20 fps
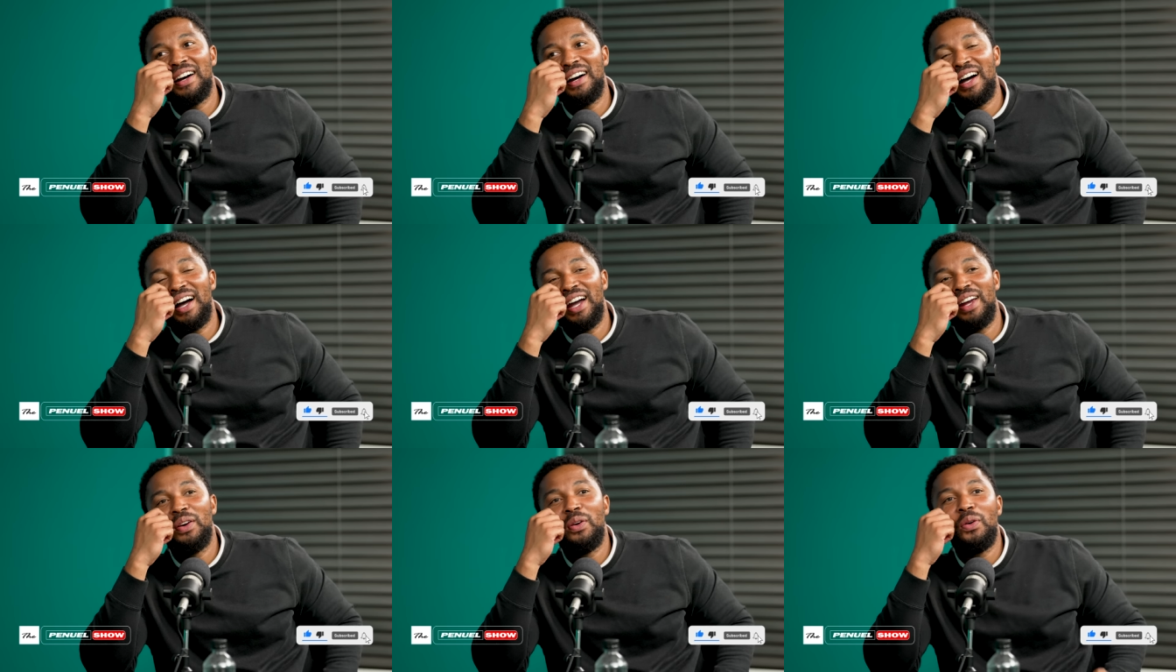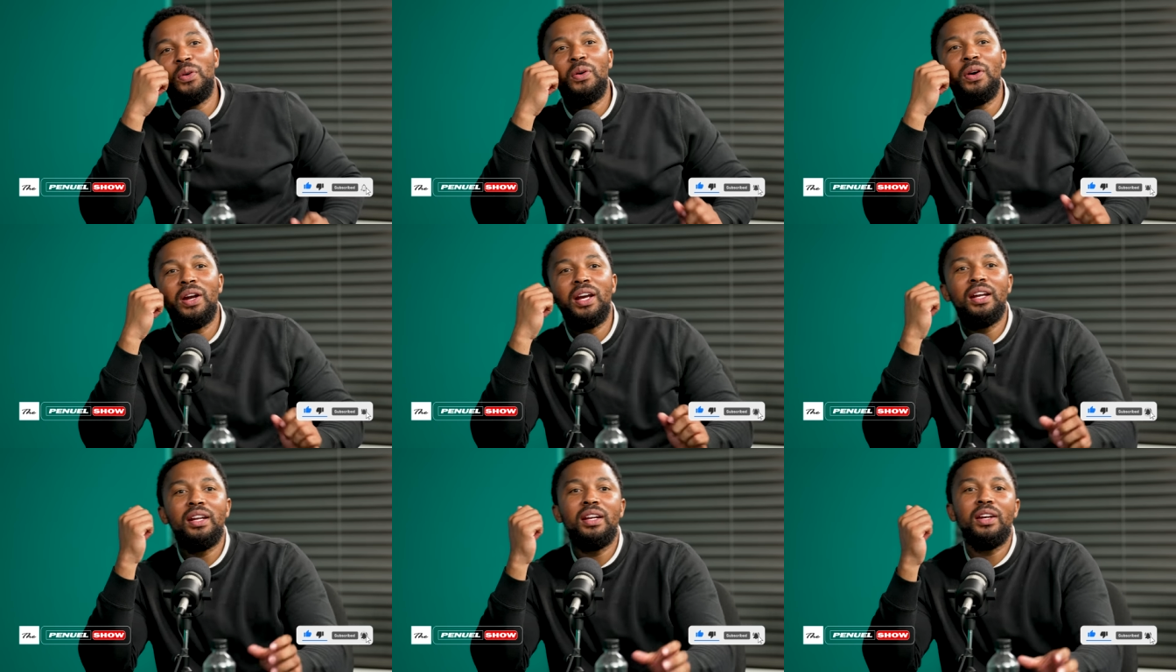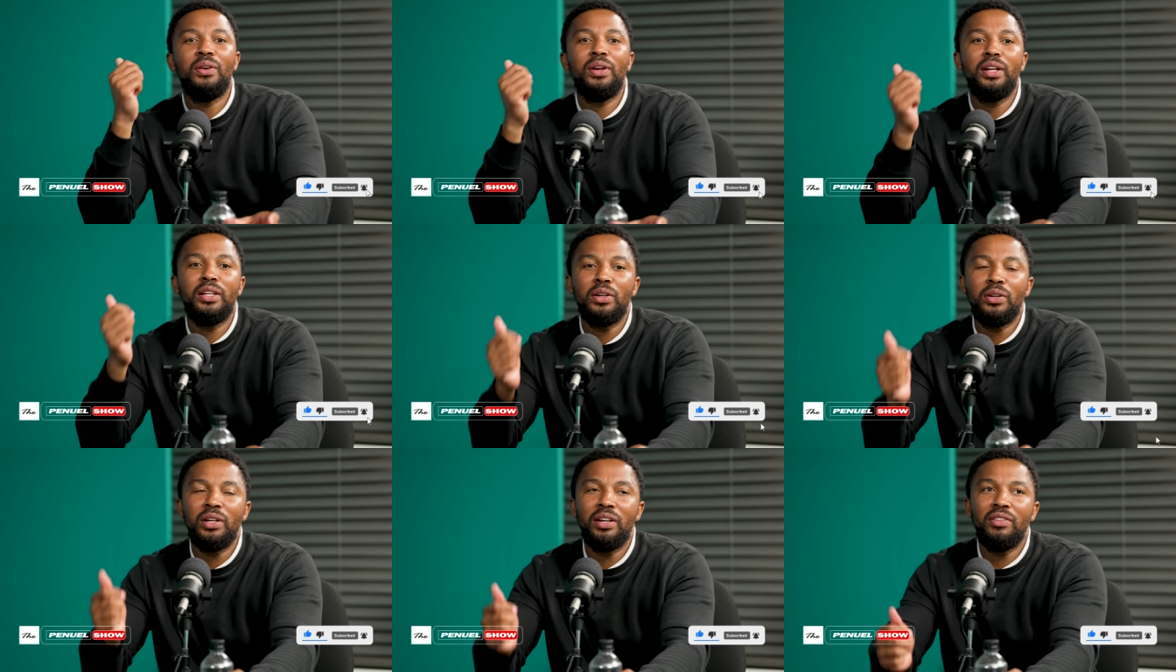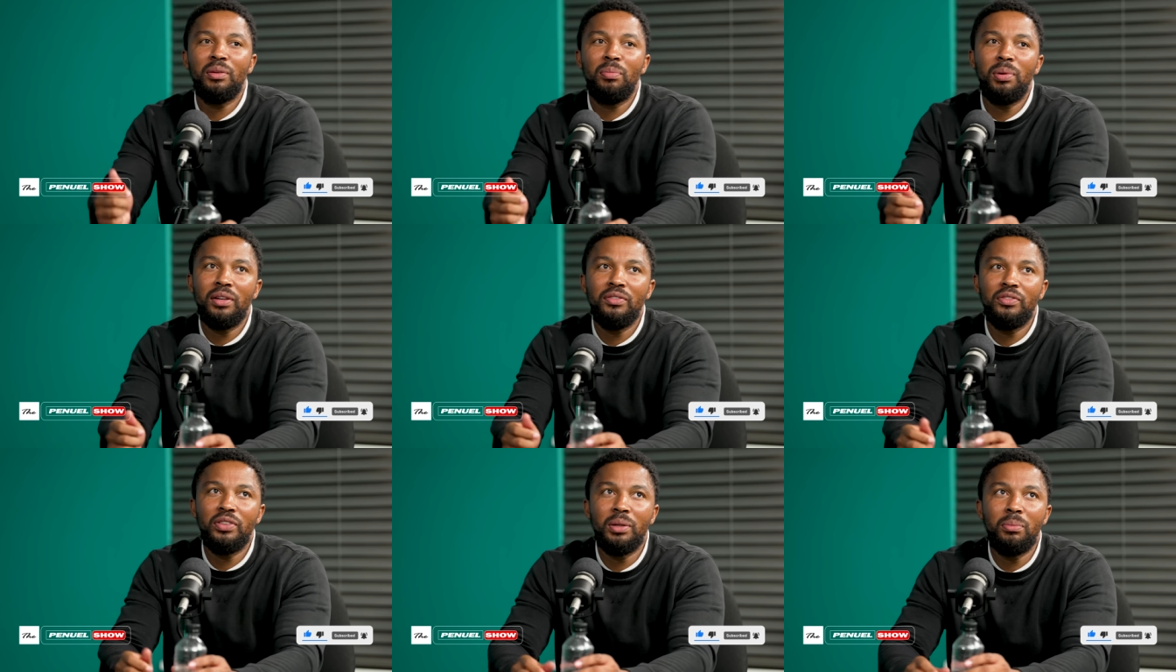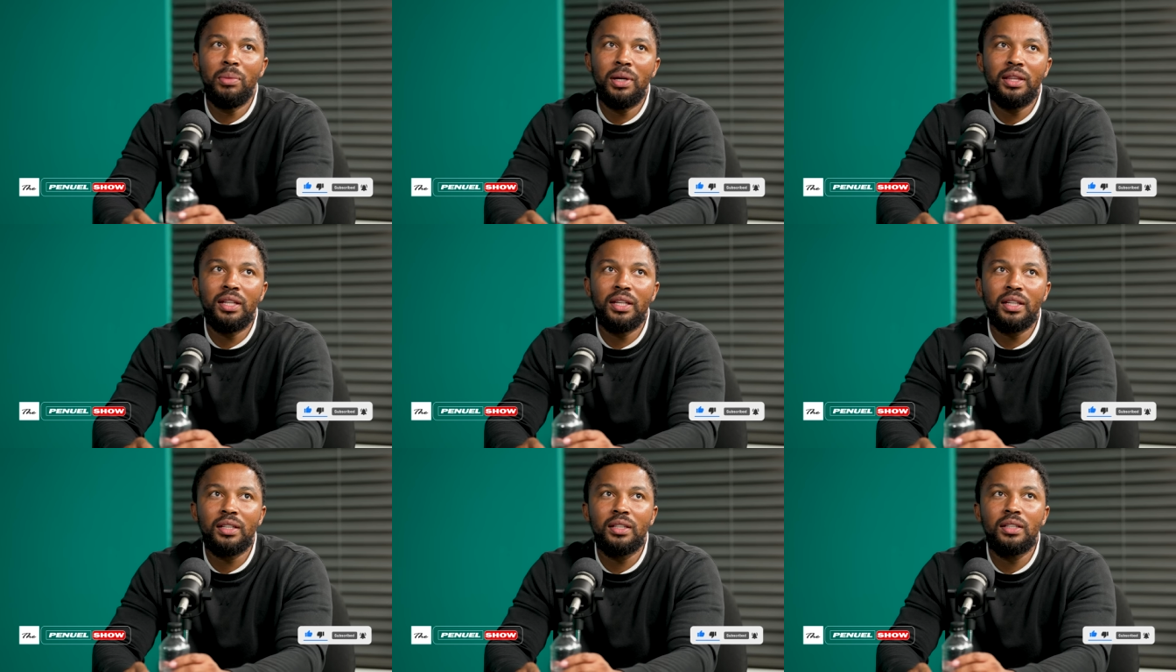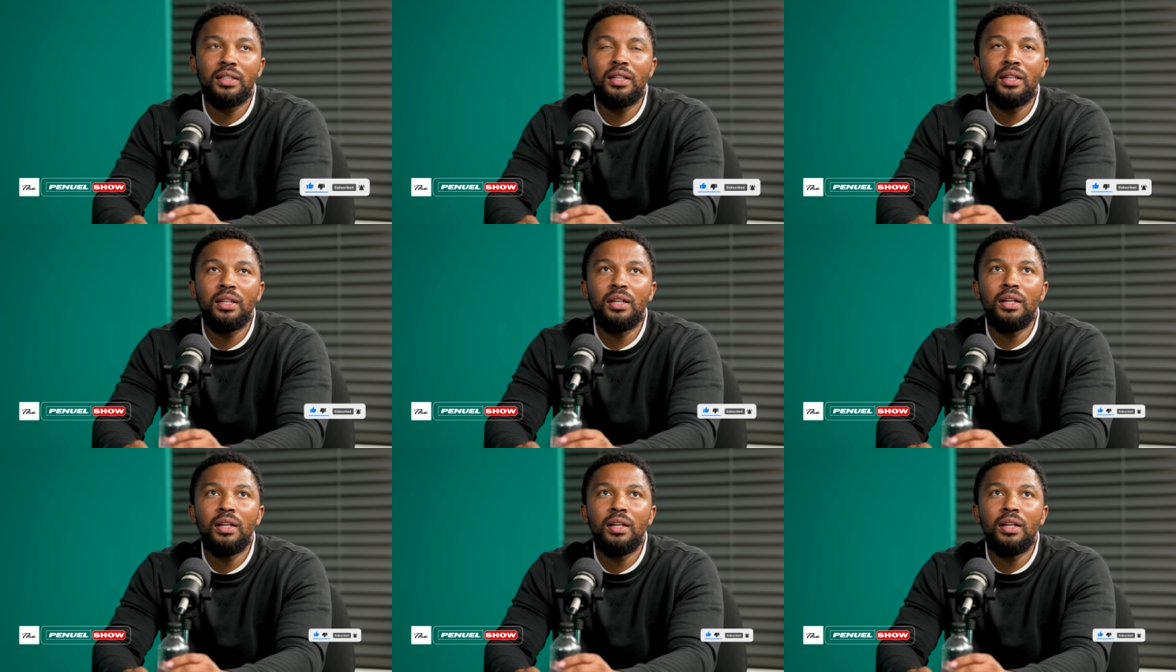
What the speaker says: I really, really don't have a plan for them. I think